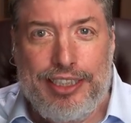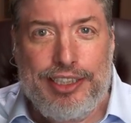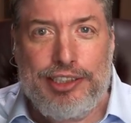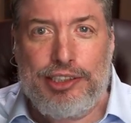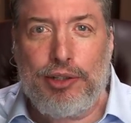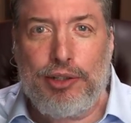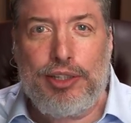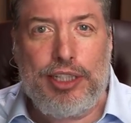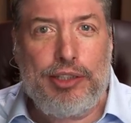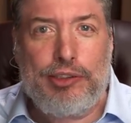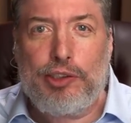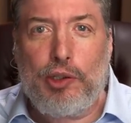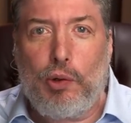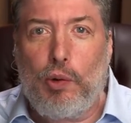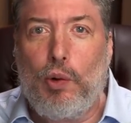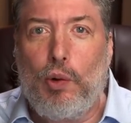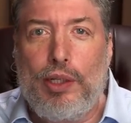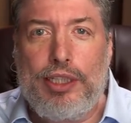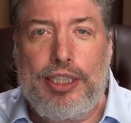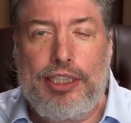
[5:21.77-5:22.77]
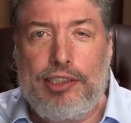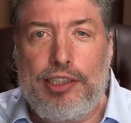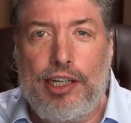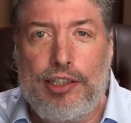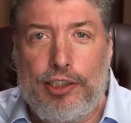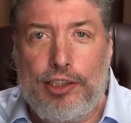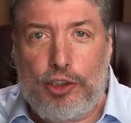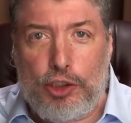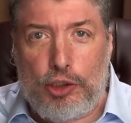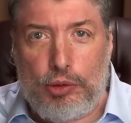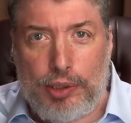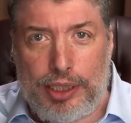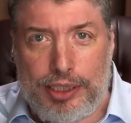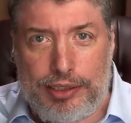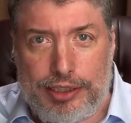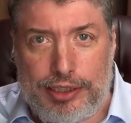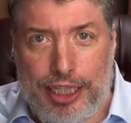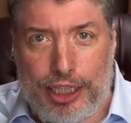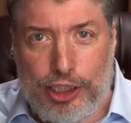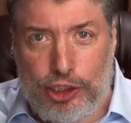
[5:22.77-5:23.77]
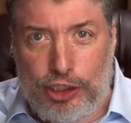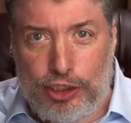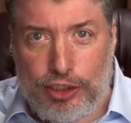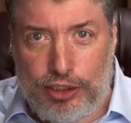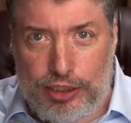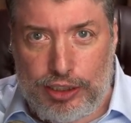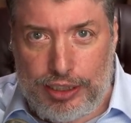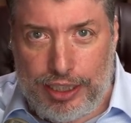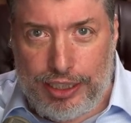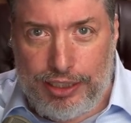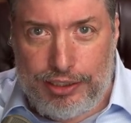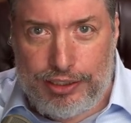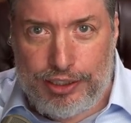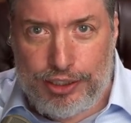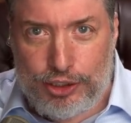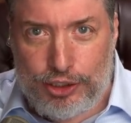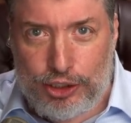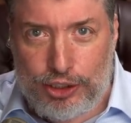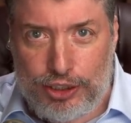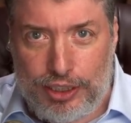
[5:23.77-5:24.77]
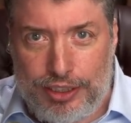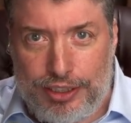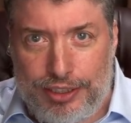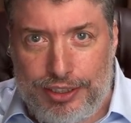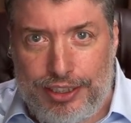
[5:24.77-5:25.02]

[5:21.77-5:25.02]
So there's all these other translations in English,